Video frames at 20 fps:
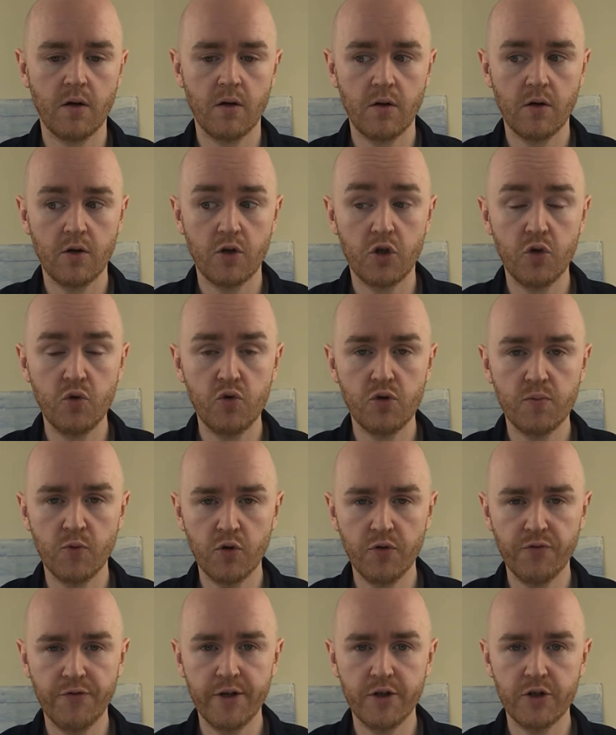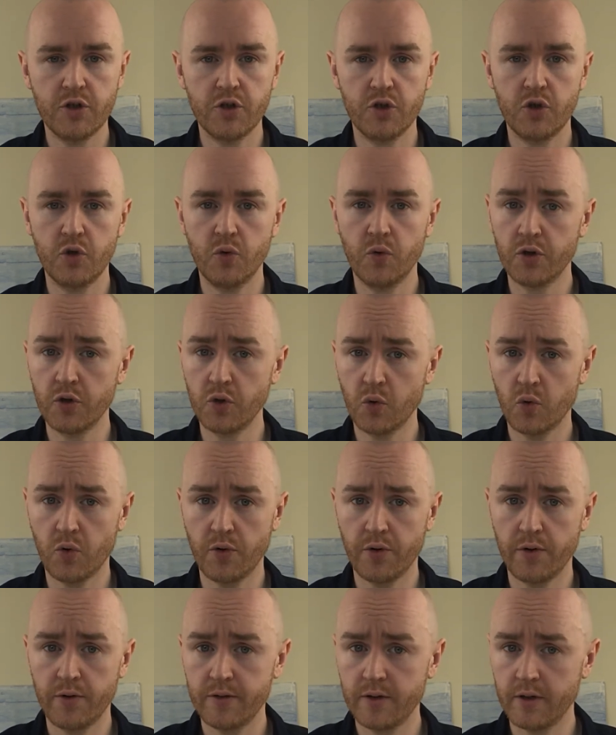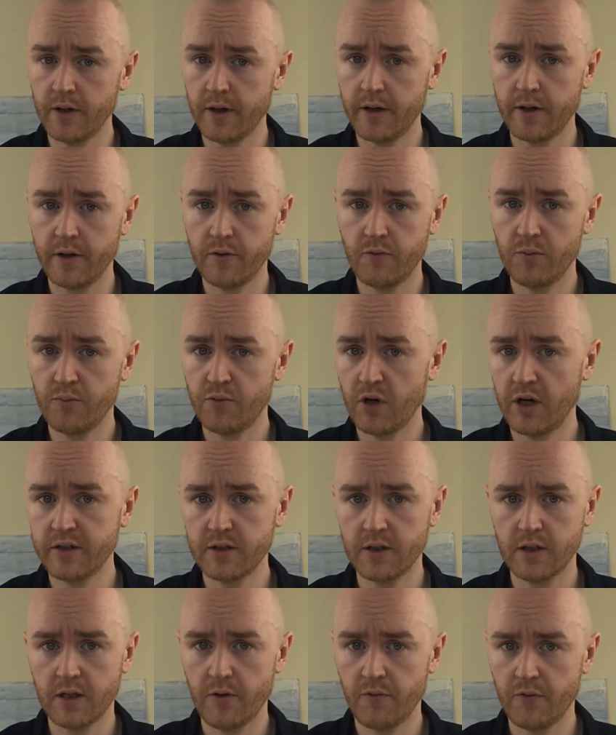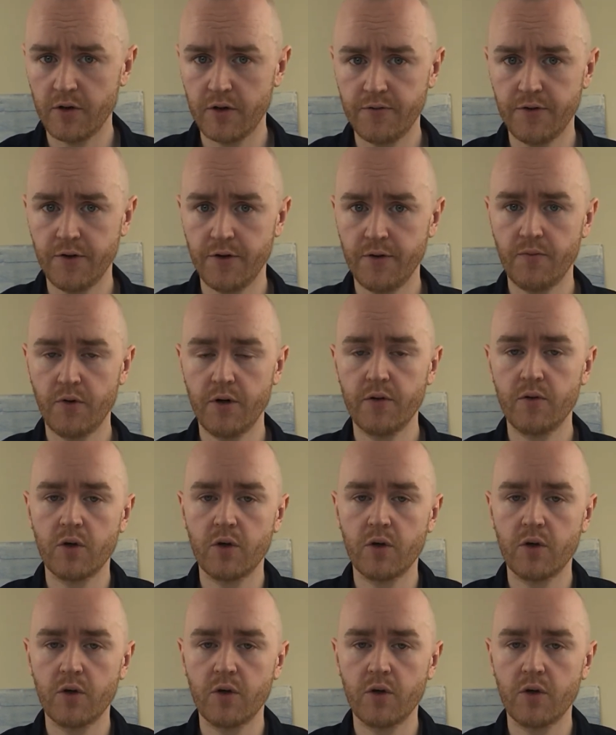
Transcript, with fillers: Huge motivation to ignore it, deny it, repress it, get rid of it, right?